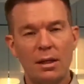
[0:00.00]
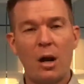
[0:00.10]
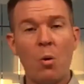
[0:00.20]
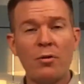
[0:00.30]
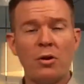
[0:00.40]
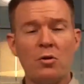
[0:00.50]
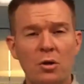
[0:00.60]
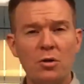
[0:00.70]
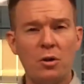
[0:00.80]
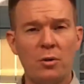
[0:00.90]
Now, one thing you
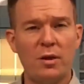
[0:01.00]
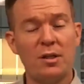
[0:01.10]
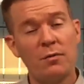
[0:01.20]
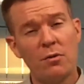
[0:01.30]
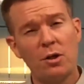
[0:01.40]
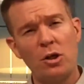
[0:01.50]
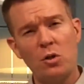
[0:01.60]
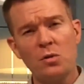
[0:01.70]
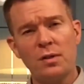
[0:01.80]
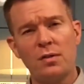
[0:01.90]
could do with these, if you're going to
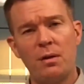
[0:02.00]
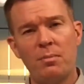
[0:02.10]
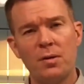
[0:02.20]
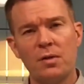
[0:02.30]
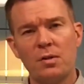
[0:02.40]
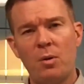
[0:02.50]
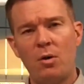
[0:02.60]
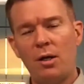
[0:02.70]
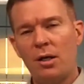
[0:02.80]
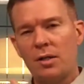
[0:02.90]
use this in a business
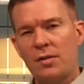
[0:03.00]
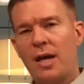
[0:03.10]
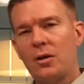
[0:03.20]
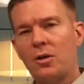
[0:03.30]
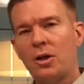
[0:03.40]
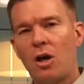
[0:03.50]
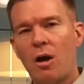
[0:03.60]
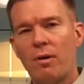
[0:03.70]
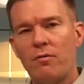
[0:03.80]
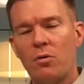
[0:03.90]
mode, is take a look at
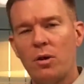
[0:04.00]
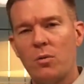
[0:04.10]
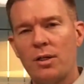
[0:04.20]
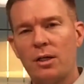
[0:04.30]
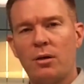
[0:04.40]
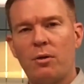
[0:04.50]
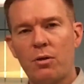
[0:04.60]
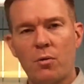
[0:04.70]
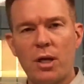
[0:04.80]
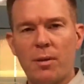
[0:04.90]
our review that we did on the
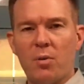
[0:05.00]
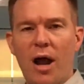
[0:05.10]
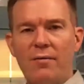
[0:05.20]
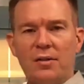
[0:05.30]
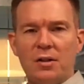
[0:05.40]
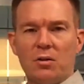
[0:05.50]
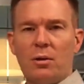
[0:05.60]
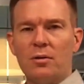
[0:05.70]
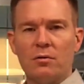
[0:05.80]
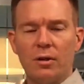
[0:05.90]
3M privacy
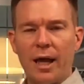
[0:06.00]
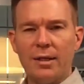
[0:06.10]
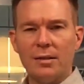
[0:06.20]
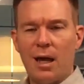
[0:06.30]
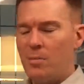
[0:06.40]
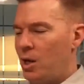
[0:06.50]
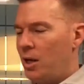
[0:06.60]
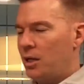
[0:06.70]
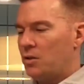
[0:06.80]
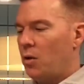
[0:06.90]
screens for landscape
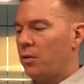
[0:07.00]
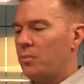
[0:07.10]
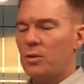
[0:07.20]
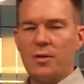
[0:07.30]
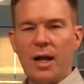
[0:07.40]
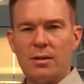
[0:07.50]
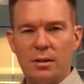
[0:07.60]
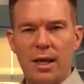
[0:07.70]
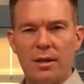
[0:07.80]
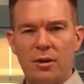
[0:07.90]
and totally protect
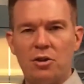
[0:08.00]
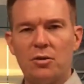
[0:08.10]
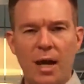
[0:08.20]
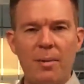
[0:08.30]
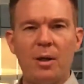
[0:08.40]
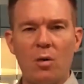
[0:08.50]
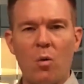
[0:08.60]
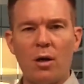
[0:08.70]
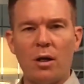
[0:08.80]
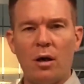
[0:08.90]
the data that you're typing
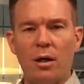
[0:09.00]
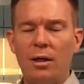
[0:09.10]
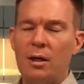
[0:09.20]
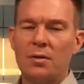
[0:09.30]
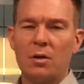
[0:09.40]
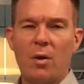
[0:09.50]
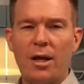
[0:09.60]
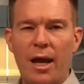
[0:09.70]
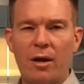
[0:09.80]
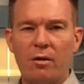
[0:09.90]
and working on. It's a
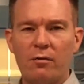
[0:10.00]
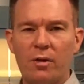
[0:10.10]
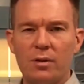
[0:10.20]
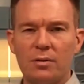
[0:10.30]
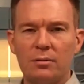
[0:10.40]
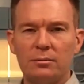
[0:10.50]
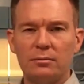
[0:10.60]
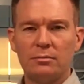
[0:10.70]
great add-on for this.